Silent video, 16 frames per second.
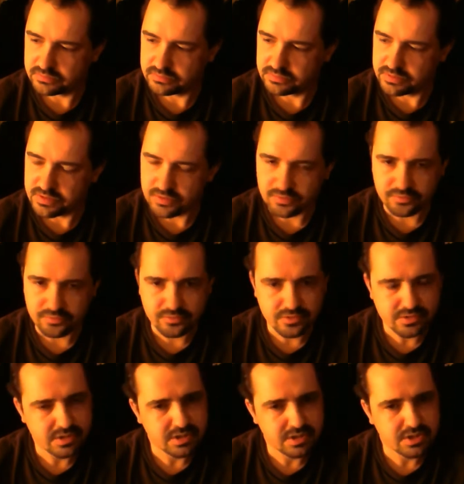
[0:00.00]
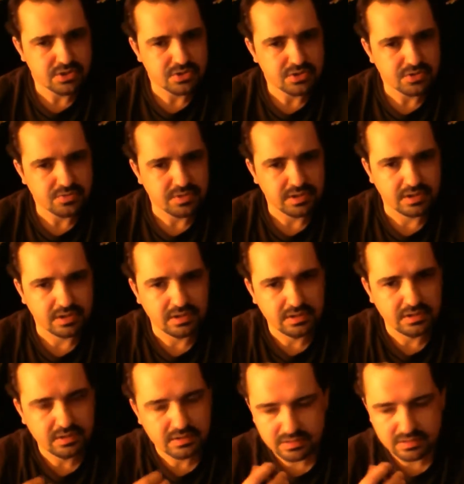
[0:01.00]
So, first initial swig.
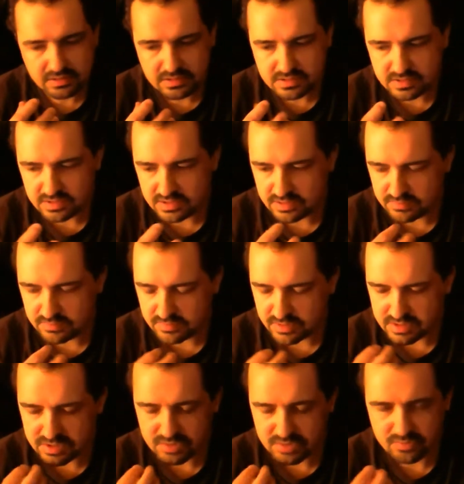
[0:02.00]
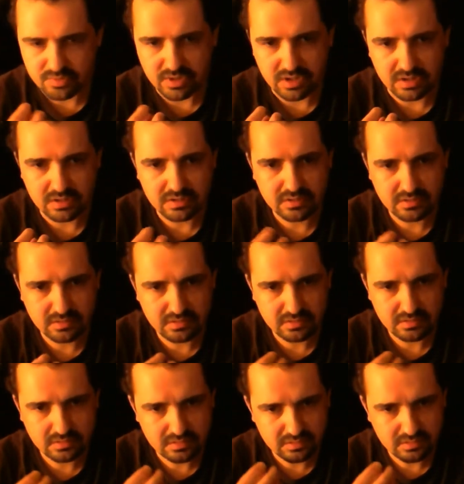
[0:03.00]
This is some nice sweet
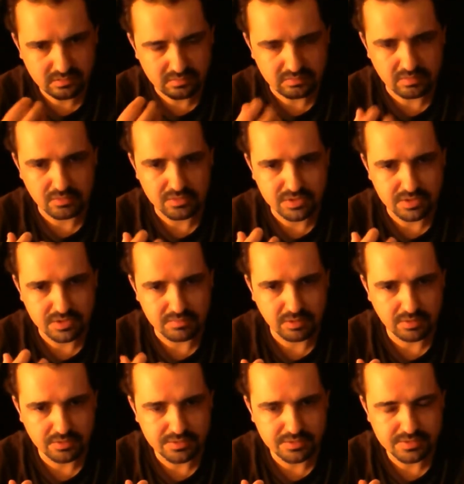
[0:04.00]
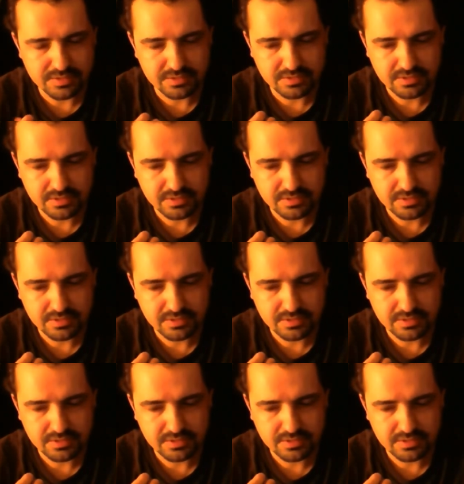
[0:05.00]
roasted malts.